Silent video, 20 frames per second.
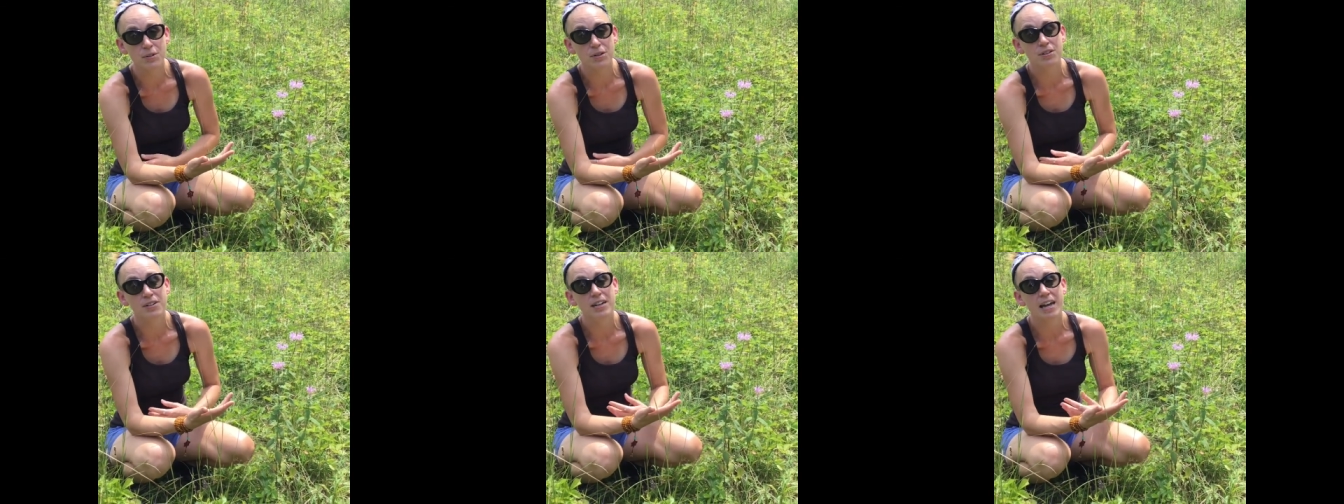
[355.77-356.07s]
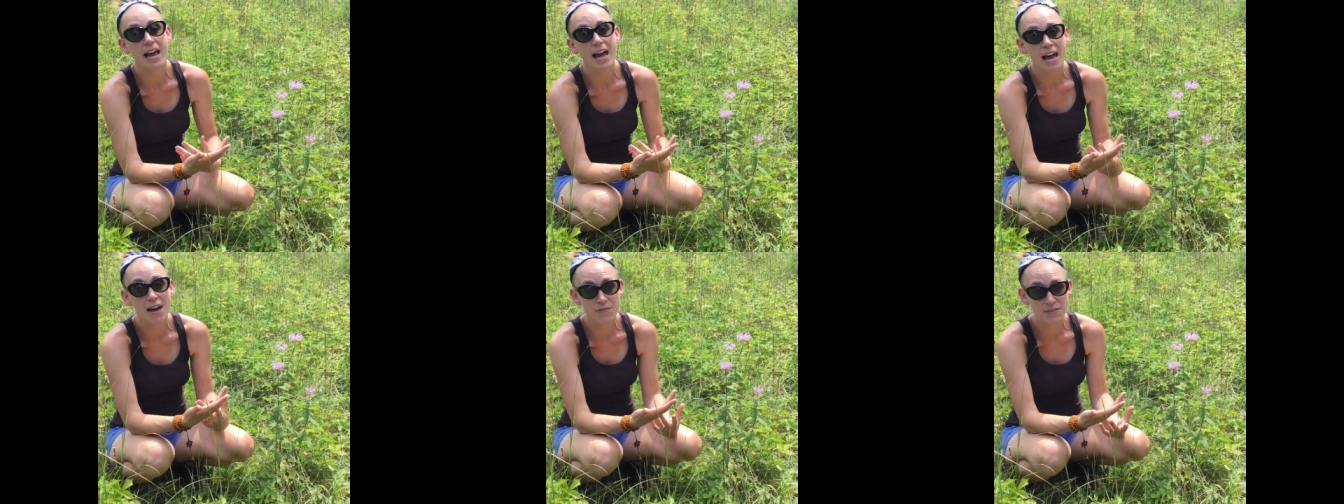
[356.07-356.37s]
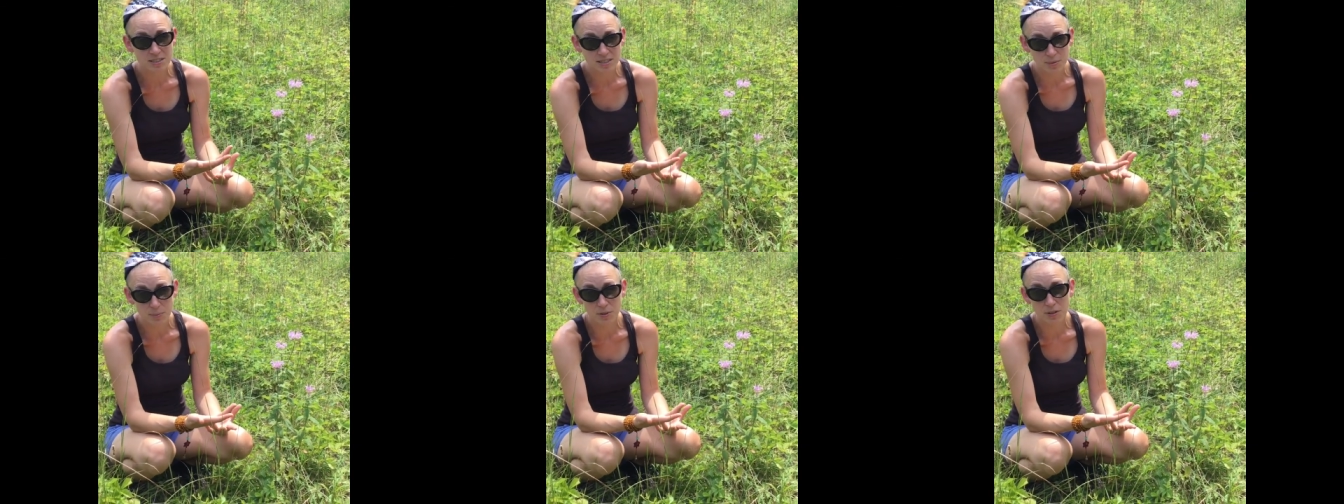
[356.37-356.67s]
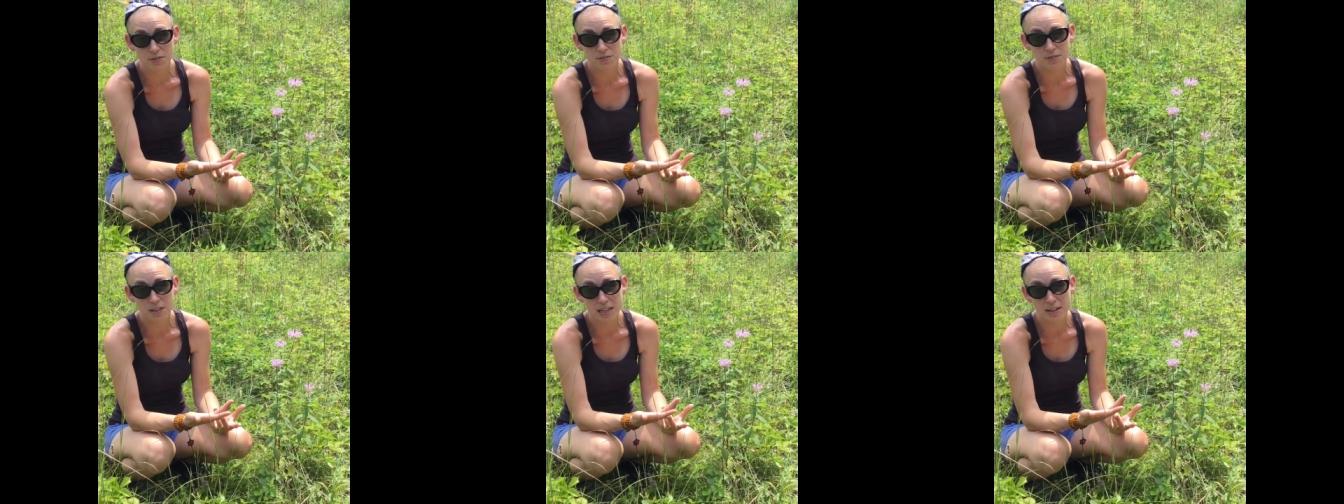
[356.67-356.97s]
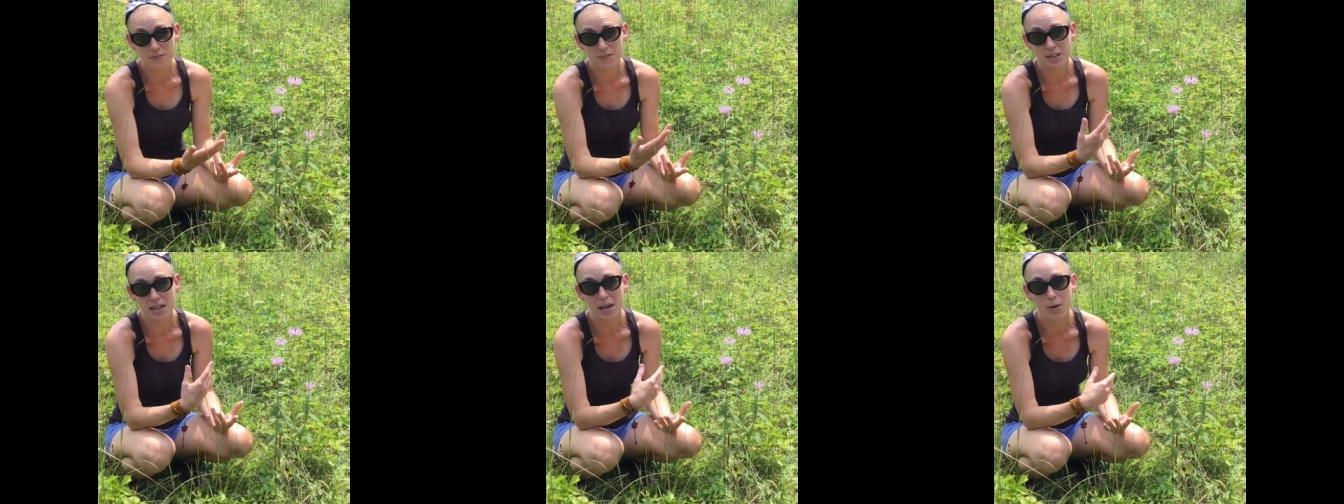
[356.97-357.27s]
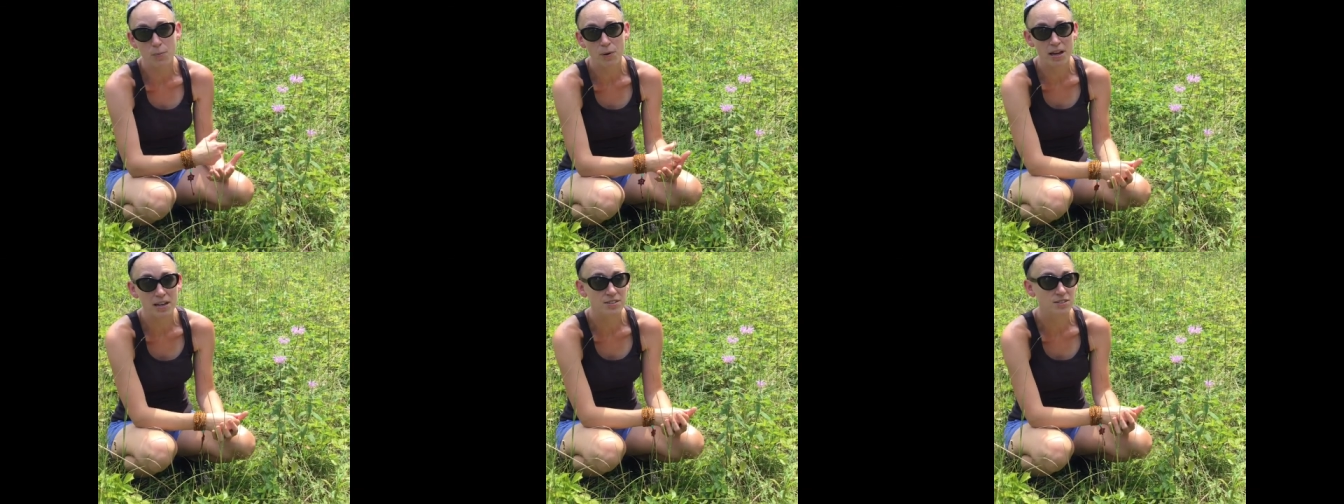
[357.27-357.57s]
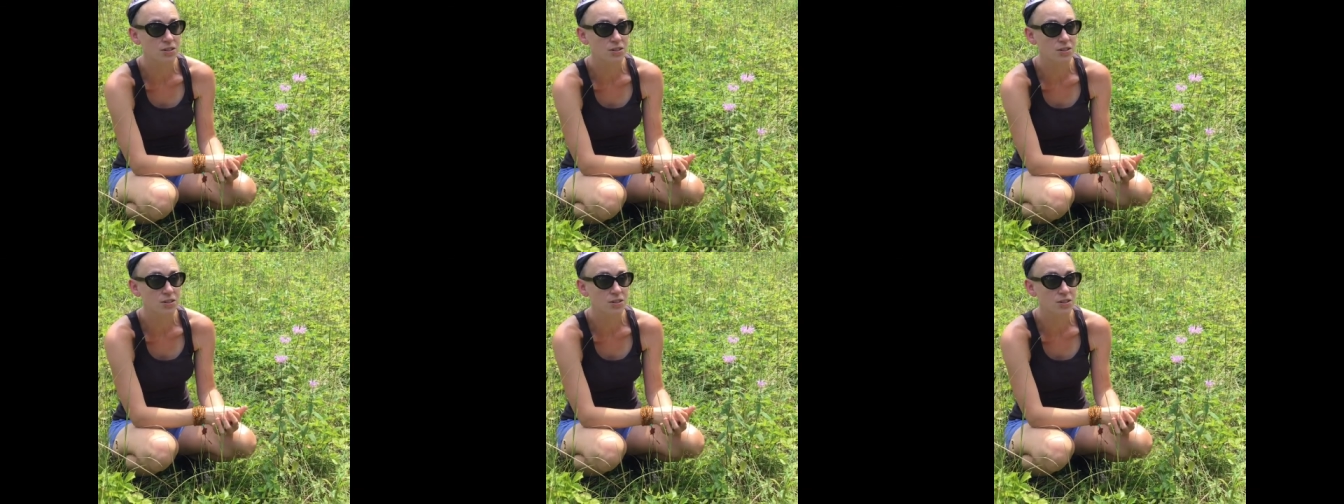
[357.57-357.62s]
They're going to have a similar flavor that way.